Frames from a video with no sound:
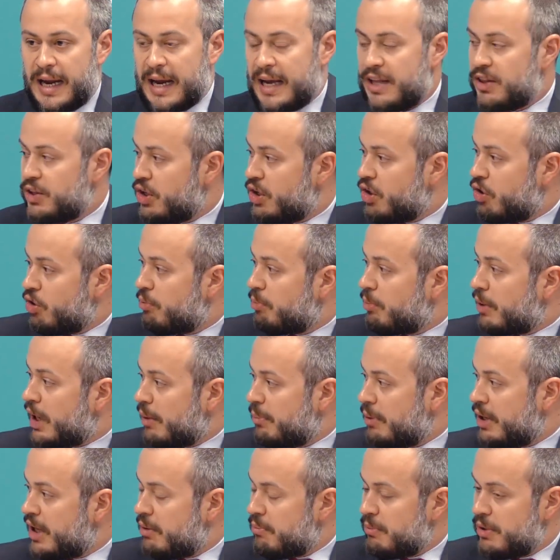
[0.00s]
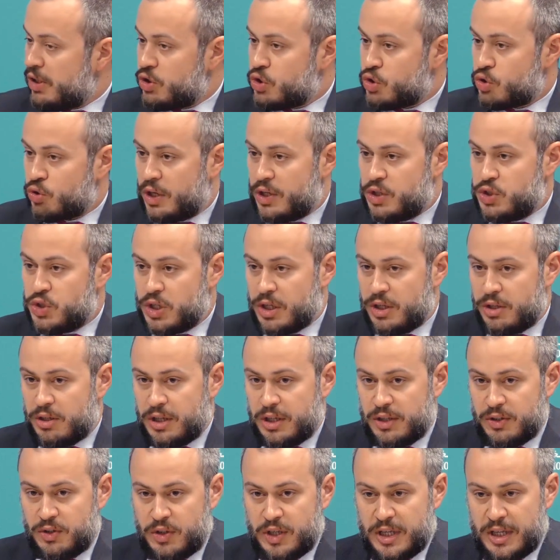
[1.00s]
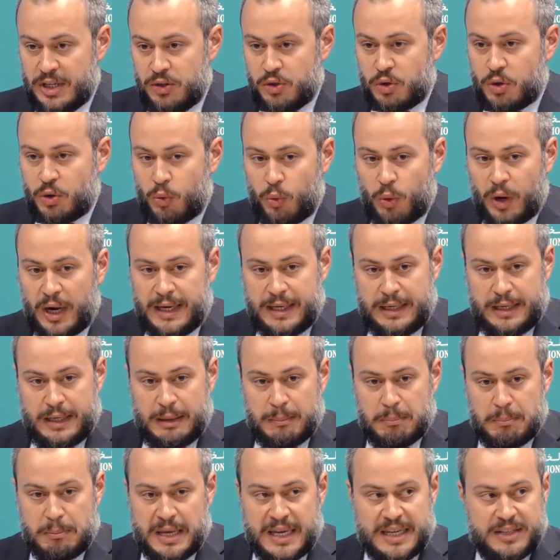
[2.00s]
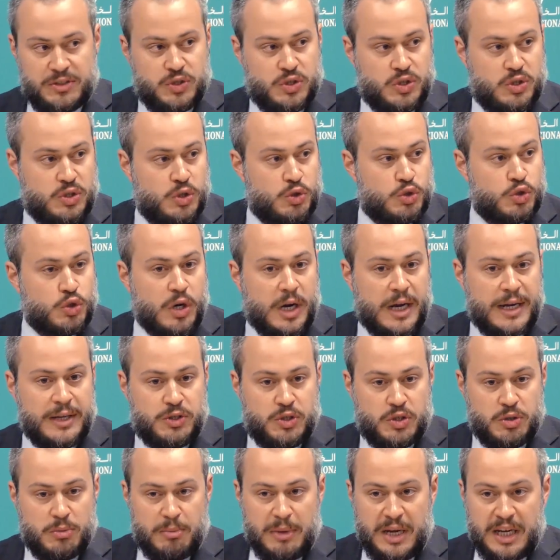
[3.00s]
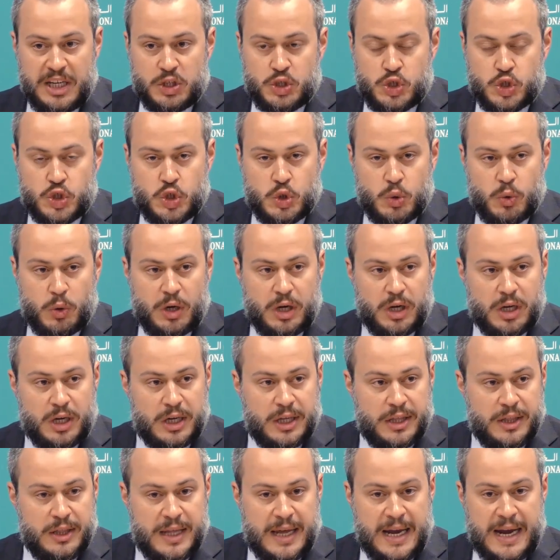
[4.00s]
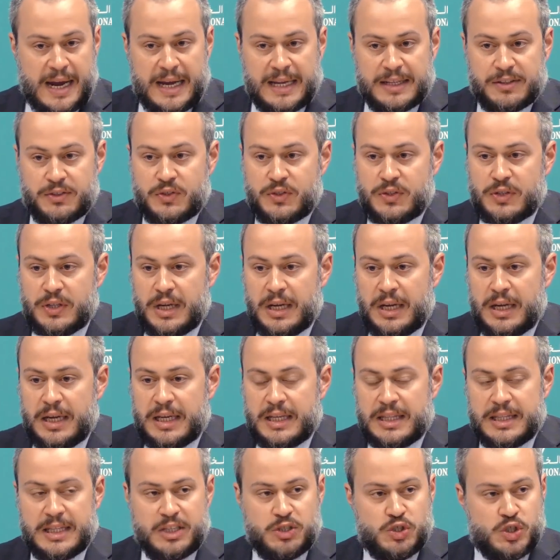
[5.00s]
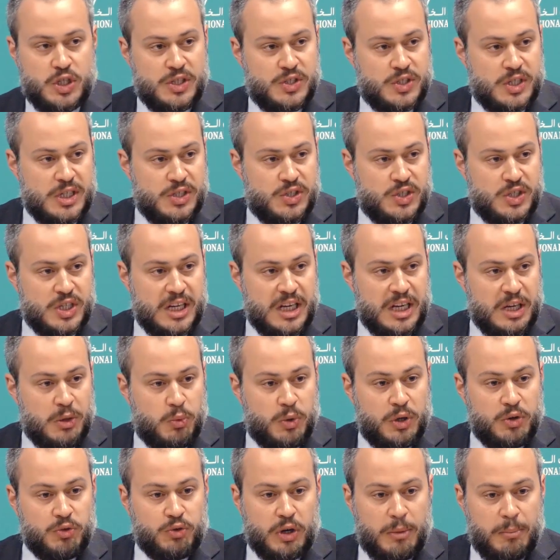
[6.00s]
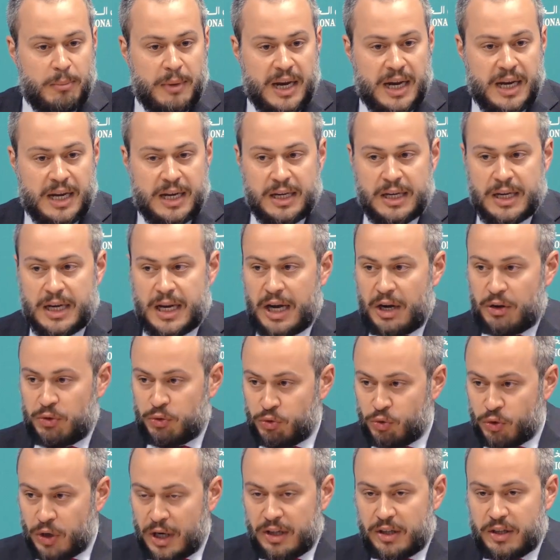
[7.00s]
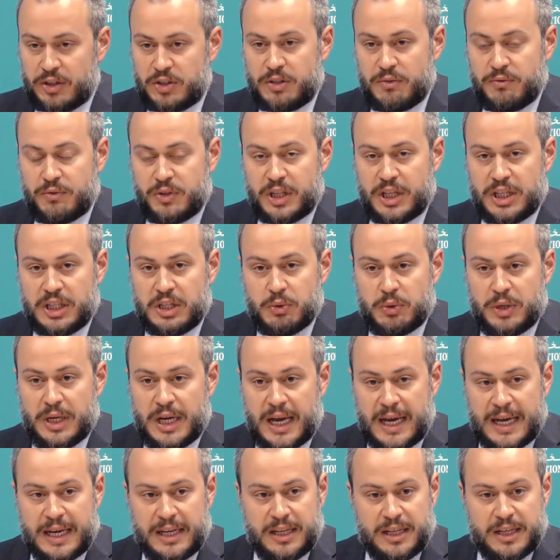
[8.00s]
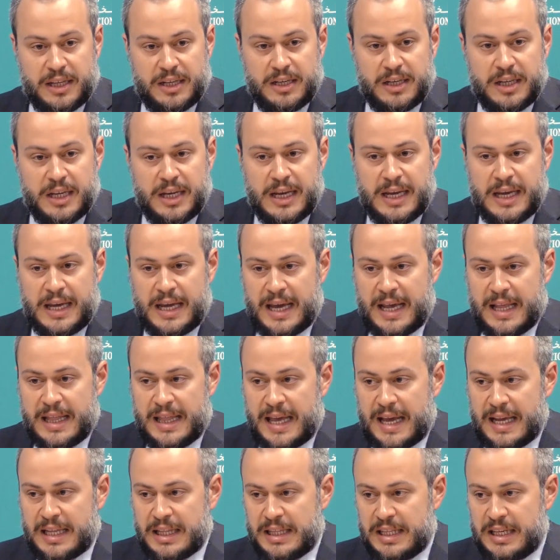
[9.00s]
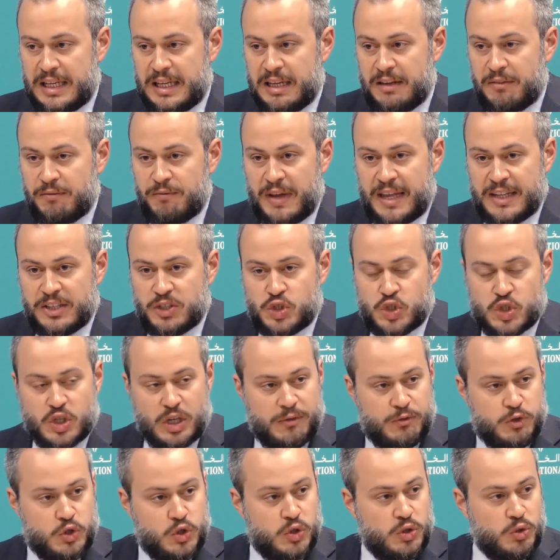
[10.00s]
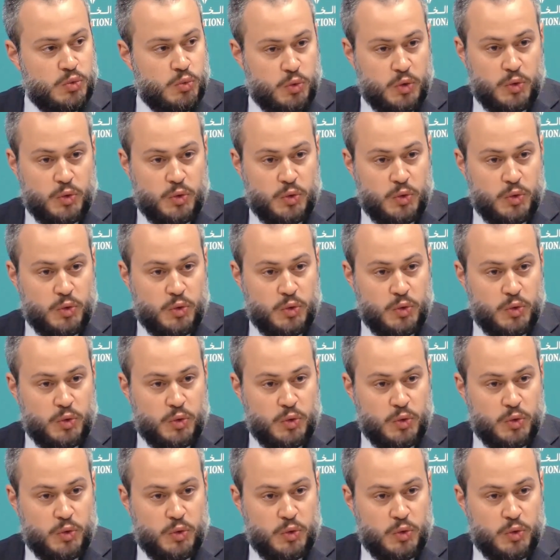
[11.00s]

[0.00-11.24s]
And the Obama administration did quite a bit to try to make sure that the GCC would remain relatively united, and that the events of